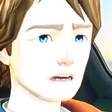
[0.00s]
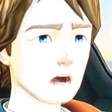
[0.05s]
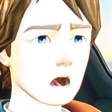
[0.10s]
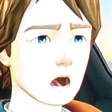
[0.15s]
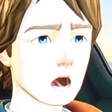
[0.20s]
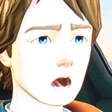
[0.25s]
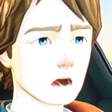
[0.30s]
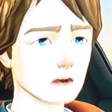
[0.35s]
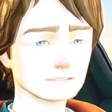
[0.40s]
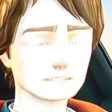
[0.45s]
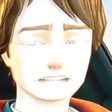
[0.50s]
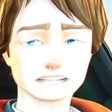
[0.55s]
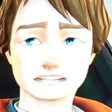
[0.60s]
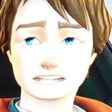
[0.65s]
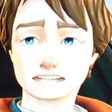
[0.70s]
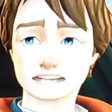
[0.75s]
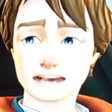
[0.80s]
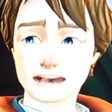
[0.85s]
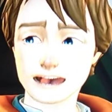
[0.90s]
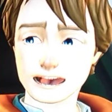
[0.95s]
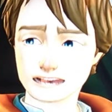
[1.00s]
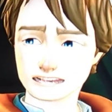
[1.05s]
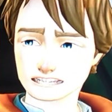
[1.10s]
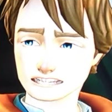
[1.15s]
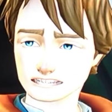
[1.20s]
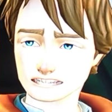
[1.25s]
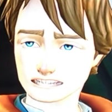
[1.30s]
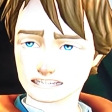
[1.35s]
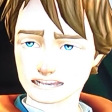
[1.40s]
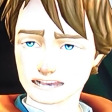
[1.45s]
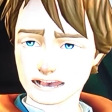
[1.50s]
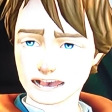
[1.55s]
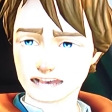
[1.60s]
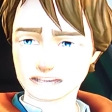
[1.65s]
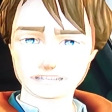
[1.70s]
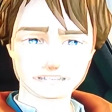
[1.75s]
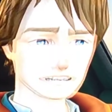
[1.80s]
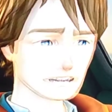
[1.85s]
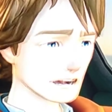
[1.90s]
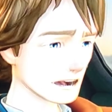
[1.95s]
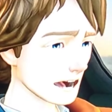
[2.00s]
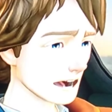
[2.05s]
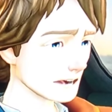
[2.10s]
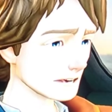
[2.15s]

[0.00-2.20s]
those to enter a date can into I, the time circuit. Can I